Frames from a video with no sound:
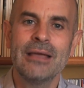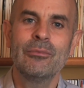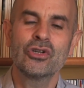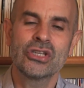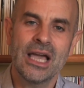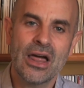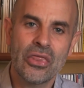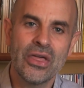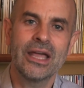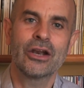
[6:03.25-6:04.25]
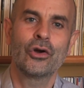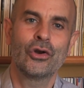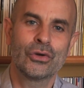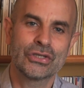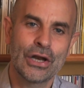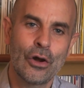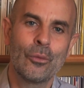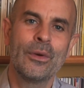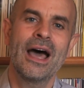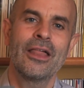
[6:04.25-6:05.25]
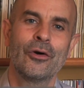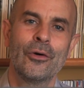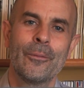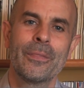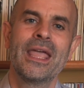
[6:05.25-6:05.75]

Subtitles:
your students who have trouble spelling